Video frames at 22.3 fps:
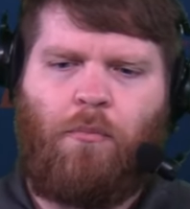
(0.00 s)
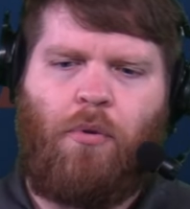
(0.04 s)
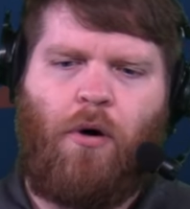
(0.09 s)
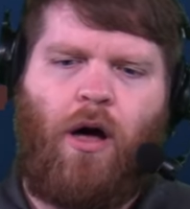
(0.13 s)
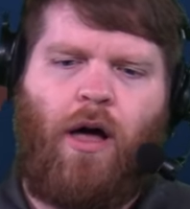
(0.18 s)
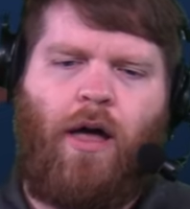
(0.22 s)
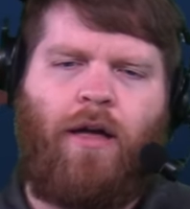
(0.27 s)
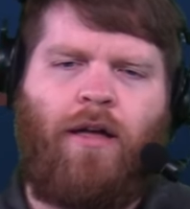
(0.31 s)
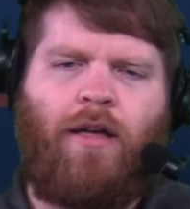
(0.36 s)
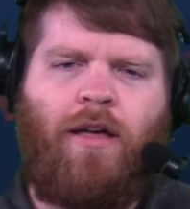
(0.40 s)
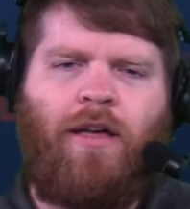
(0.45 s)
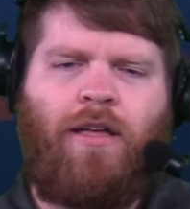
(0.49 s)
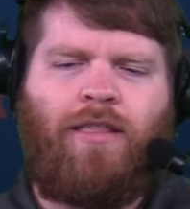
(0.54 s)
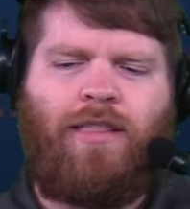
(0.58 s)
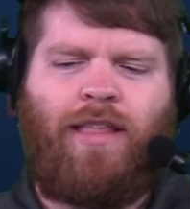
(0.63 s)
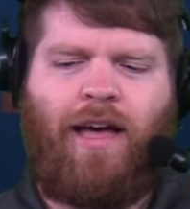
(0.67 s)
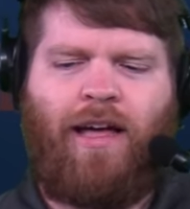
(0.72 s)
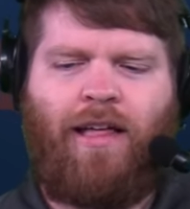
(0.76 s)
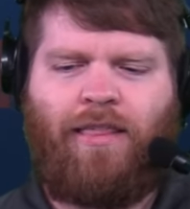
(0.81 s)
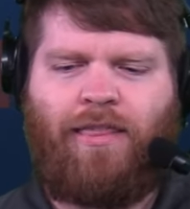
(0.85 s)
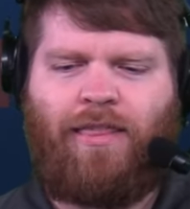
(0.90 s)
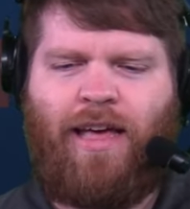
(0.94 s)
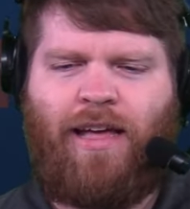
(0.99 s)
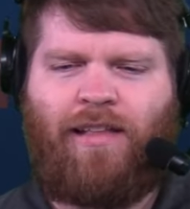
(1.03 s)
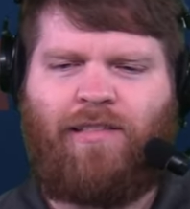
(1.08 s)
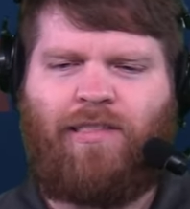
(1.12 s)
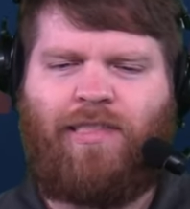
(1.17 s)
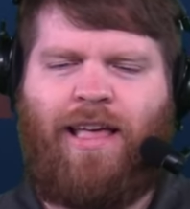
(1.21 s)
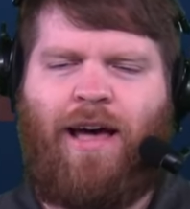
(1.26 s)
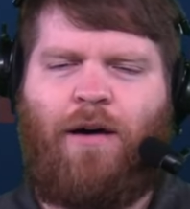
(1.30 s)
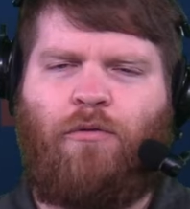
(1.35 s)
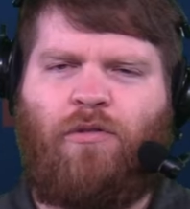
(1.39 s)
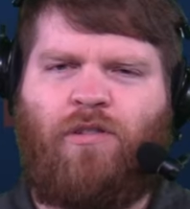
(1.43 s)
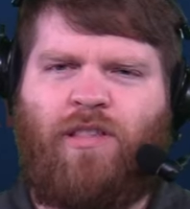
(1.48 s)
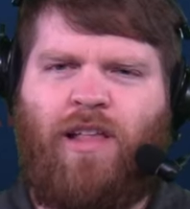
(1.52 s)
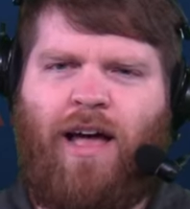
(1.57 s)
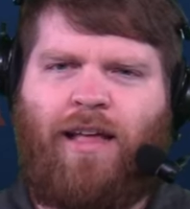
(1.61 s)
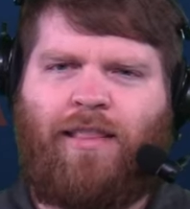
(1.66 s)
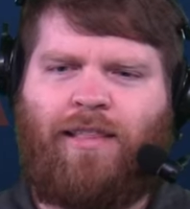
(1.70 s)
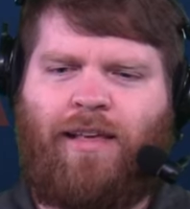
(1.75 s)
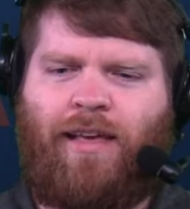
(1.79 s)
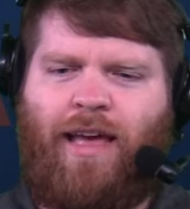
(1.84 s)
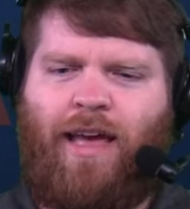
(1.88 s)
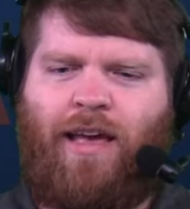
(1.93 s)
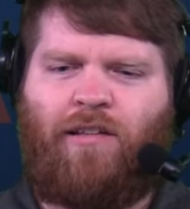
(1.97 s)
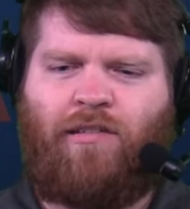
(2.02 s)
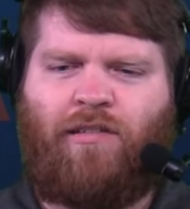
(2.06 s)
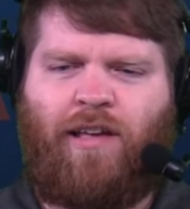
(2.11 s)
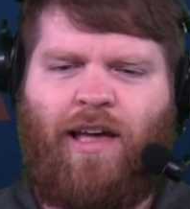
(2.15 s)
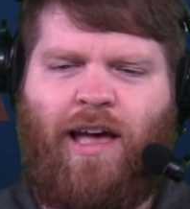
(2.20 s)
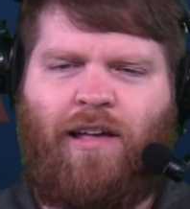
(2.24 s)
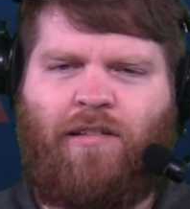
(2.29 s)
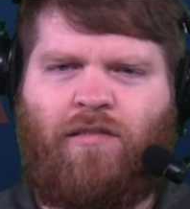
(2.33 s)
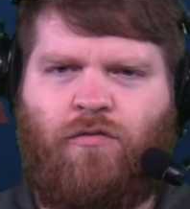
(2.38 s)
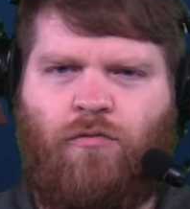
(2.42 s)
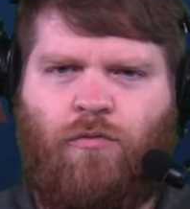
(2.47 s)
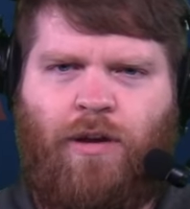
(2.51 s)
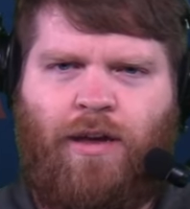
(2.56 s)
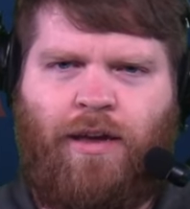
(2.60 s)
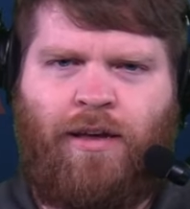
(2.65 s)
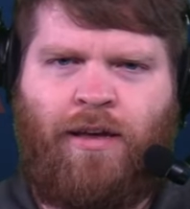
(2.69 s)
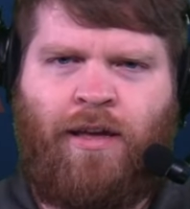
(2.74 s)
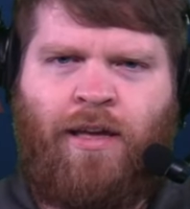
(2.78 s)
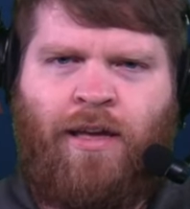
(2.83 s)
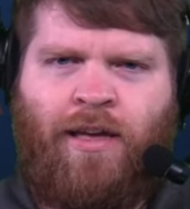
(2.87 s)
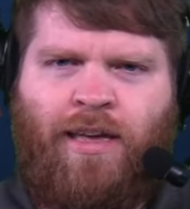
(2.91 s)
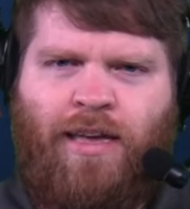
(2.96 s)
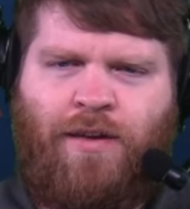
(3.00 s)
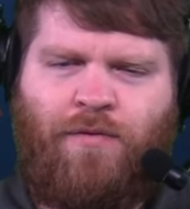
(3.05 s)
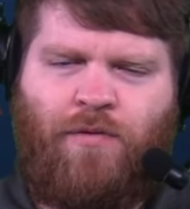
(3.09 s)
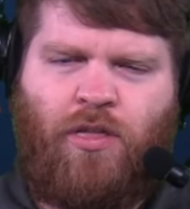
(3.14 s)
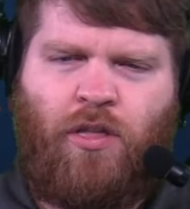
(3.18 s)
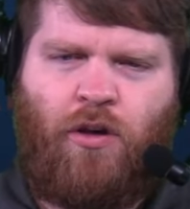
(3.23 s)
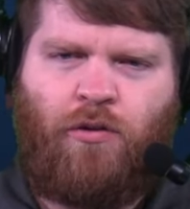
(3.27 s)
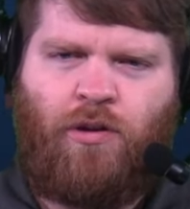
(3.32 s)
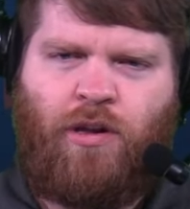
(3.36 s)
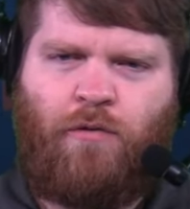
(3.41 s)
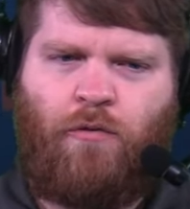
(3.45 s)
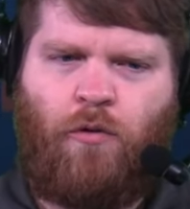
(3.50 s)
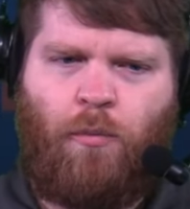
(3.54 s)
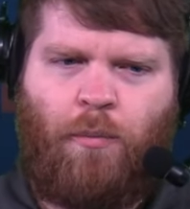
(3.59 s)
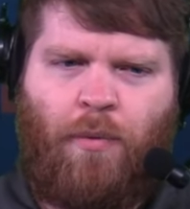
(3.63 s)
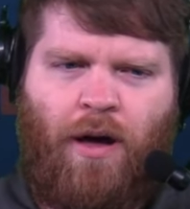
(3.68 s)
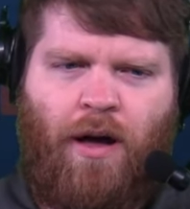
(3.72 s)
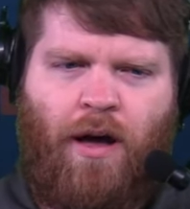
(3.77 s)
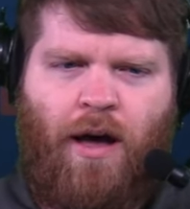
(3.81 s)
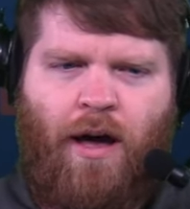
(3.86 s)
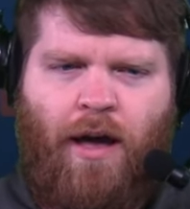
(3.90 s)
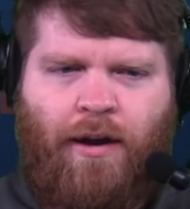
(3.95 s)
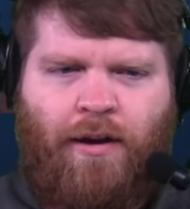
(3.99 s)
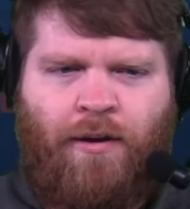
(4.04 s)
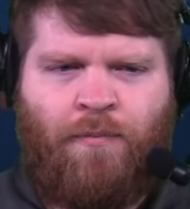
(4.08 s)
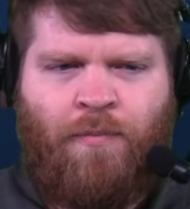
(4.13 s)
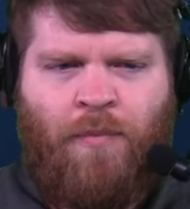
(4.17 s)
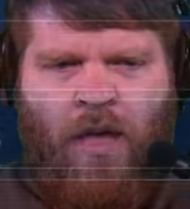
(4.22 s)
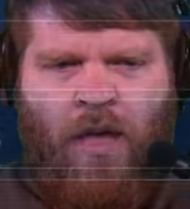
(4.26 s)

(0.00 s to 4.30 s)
But that was not the case last week, even though you were behind.